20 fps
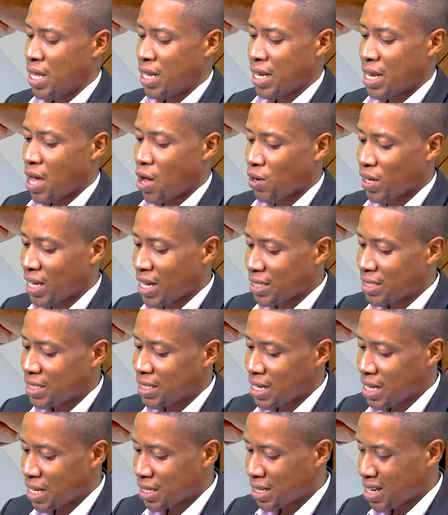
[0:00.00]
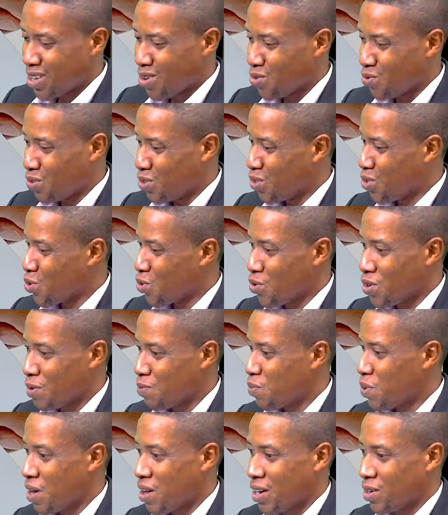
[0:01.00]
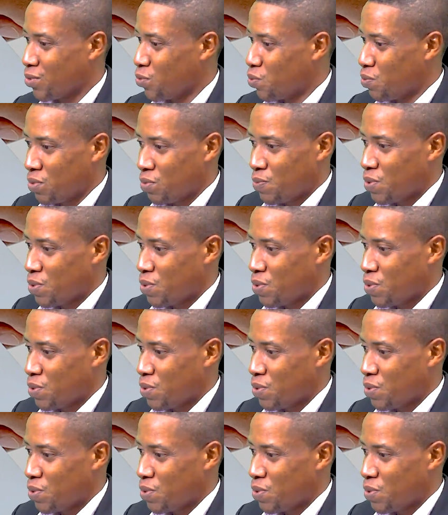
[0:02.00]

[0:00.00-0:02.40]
Now, getting that now, when power